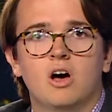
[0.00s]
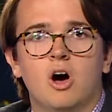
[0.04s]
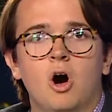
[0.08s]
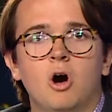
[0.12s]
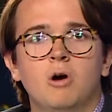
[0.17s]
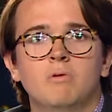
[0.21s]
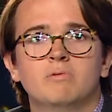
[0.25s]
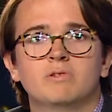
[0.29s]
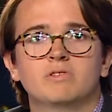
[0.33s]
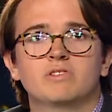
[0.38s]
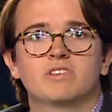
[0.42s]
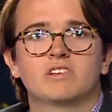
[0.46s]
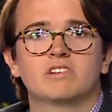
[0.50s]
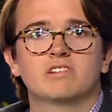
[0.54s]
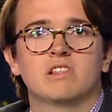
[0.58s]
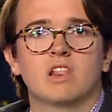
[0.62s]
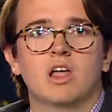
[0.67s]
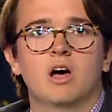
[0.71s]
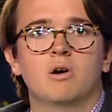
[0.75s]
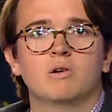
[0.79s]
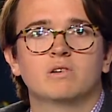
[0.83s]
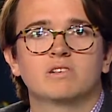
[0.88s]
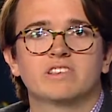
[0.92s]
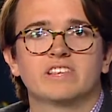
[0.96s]
almost as
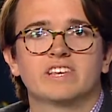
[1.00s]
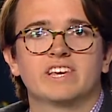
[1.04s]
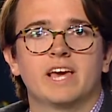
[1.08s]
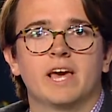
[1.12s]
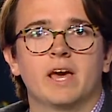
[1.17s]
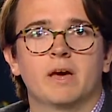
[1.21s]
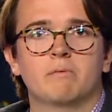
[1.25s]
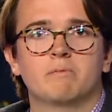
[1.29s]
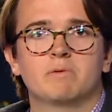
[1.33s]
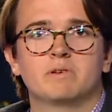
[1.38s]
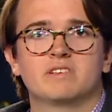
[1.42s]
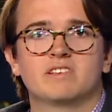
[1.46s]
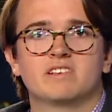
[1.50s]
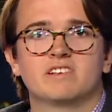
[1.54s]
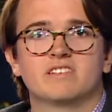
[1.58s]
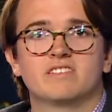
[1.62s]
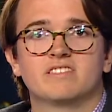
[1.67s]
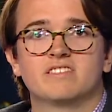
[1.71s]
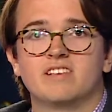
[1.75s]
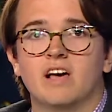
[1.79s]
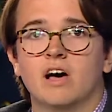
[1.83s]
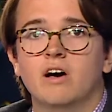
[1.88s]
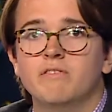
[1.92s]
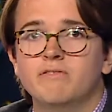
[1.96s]
low as the campus's
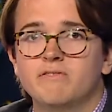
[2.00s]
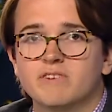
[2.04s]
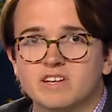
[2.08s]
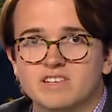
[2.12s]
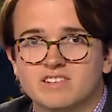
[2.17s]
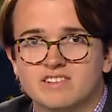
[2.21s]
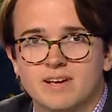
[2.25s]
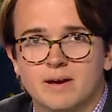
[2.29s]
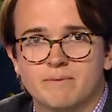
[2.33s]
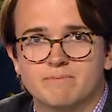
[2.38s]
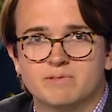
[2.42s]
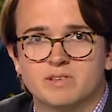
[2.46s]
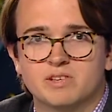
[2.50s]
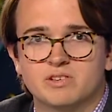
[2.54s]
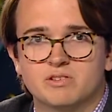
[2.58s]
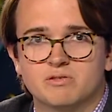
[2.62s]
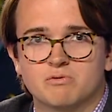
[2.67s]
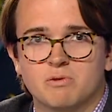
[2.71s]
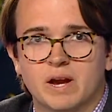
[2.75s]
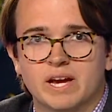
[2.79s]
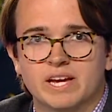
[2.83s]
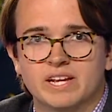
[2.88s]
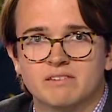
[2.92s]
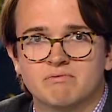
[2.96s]

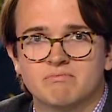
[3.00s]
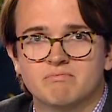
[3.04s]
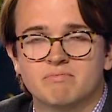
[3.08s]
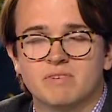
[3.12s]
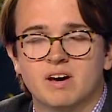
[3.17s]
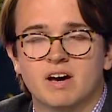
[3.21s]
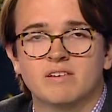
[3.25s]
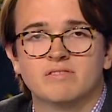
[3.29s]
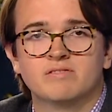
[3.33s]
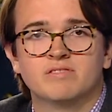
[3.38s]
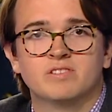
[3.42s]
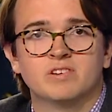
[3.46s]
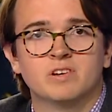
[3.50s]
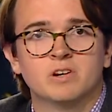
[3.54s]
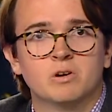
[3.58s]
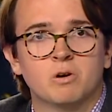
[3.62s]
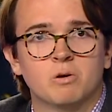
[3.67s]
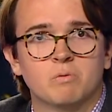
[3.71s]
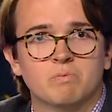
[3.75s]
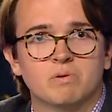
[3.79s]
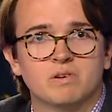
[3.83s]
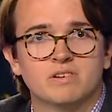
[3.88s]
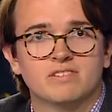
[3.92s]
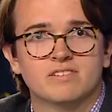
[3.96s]
self-acceptance rate of
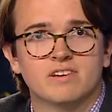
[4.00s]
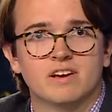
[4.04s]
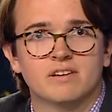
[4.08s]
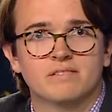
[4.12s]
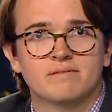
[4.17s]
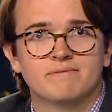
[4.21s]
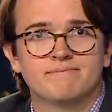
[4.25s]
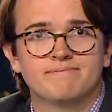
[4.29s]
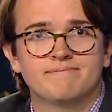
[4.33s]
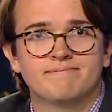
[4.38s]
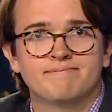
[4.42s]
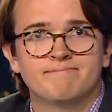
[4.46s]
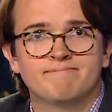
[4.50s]
0%.